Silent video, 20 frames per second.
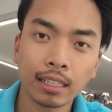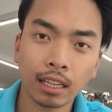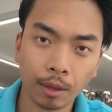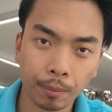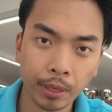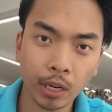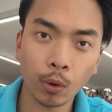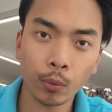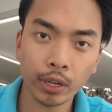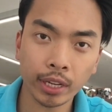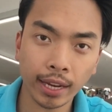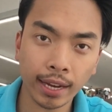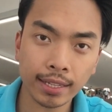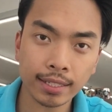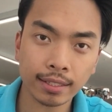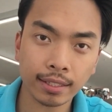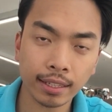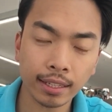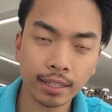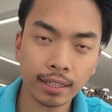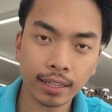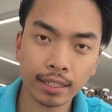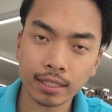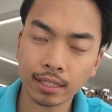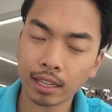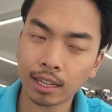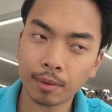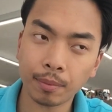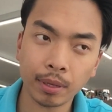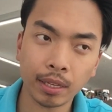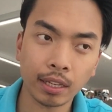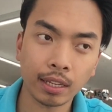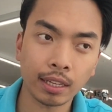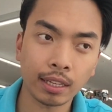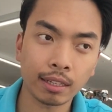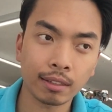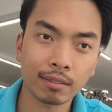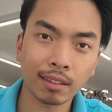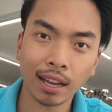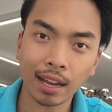let me know what you guys think. It's gonna
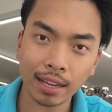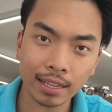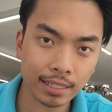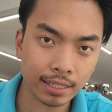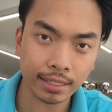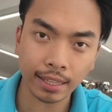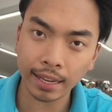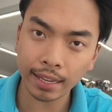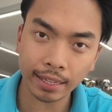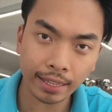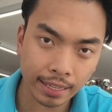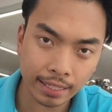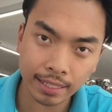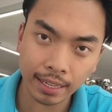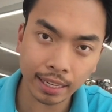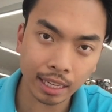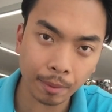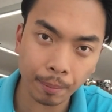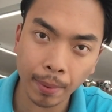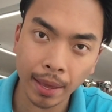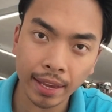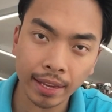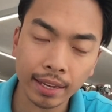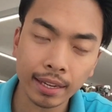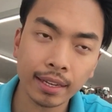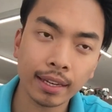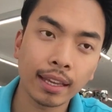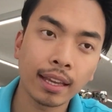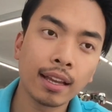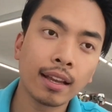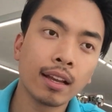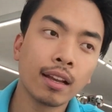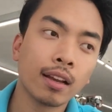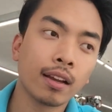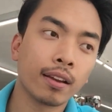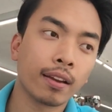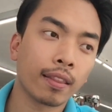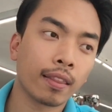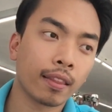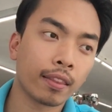be as daily as I can make it.
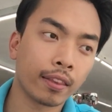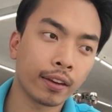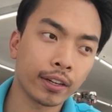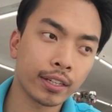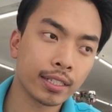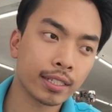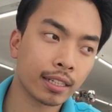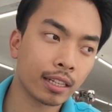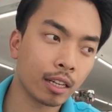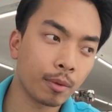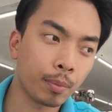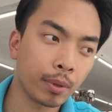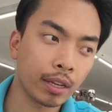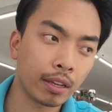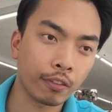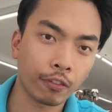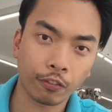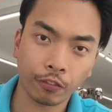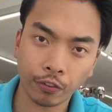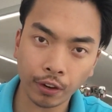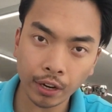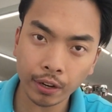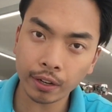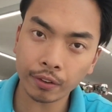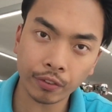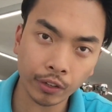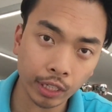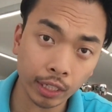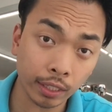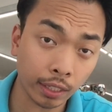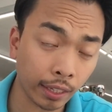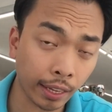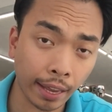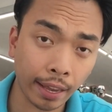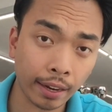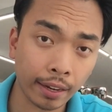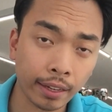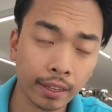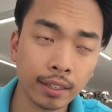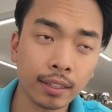There's gonna be very little
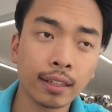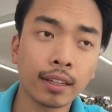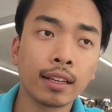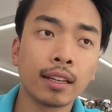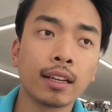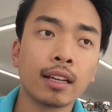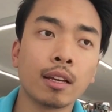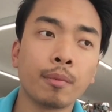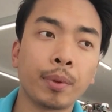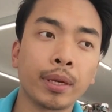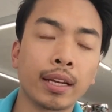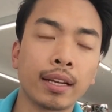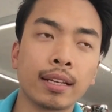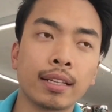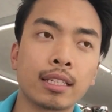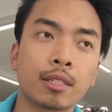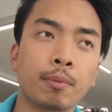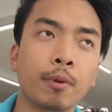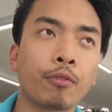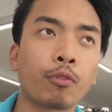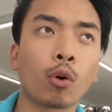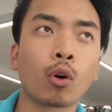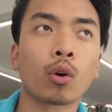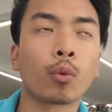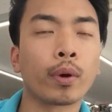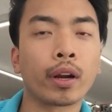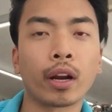editing, because before